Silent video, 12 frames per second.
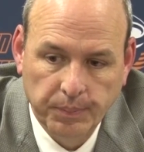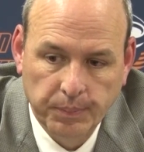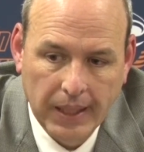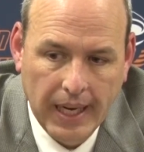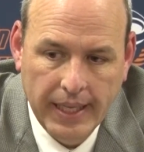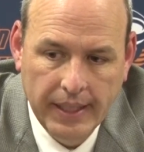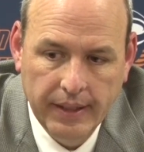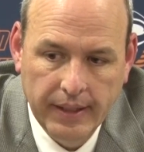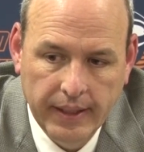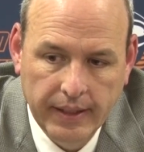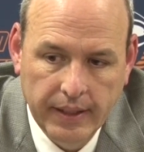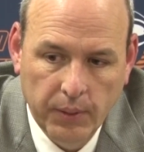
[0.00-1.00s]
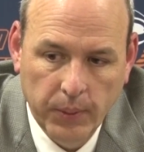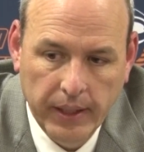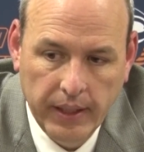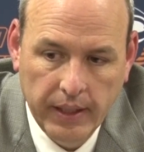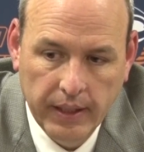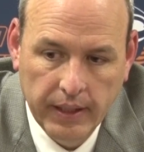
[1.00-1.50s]
But I didn't think that
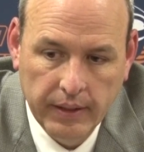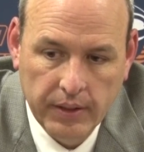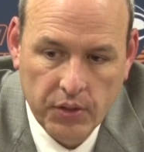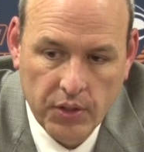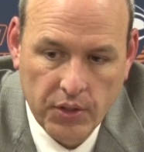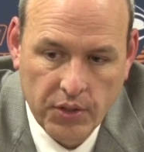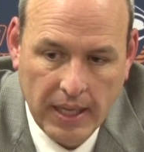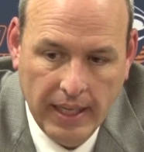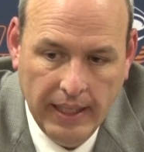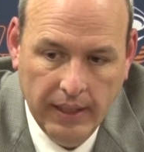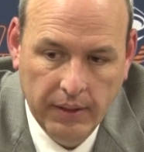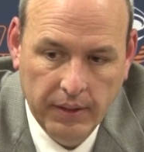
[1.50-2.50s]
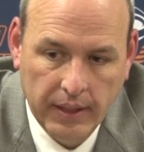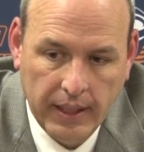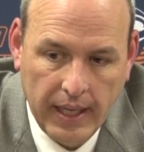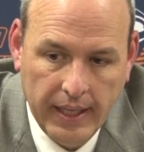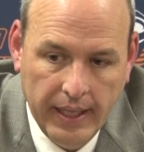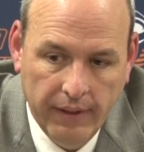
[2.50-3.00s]
we sustained the
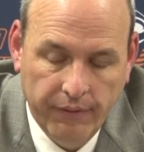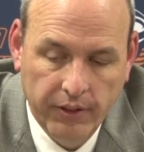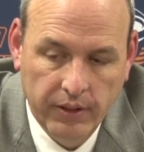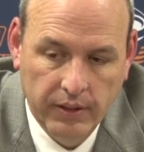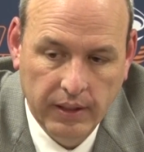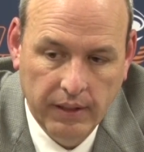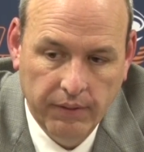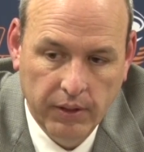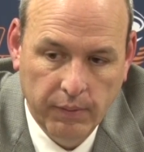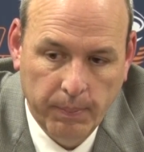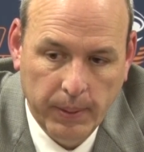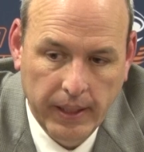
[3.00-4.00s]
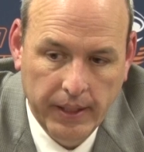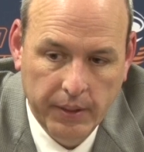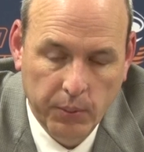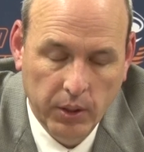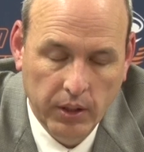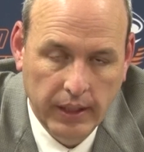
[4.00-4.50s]
kind of effort and level of play
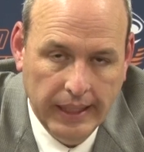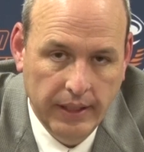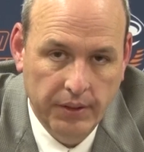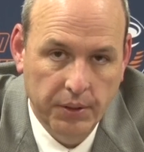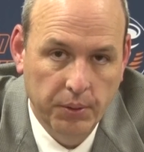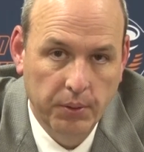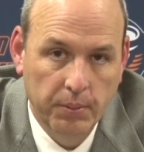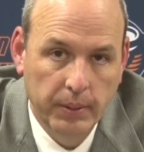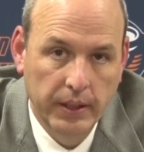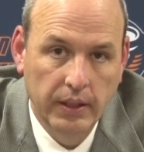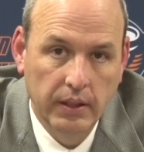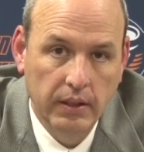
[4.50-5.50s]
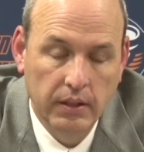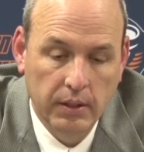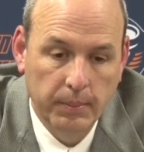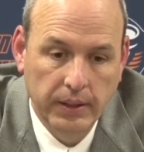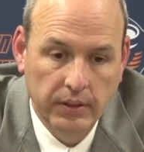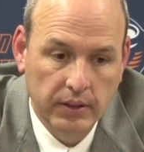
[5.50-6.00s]
that we're going to need to
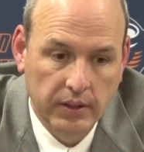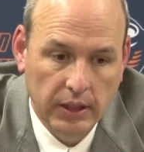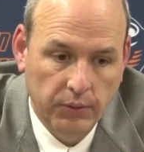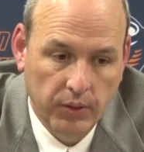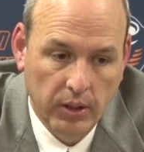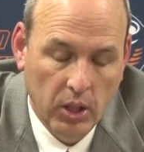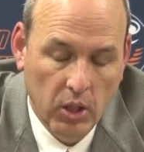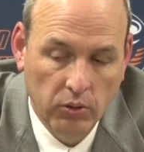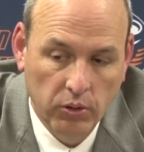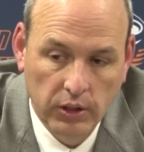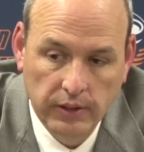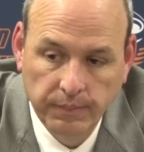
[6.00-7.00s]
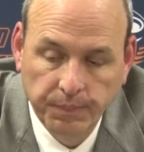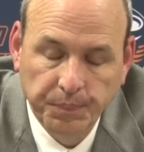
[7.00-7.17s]
be successful in the long run.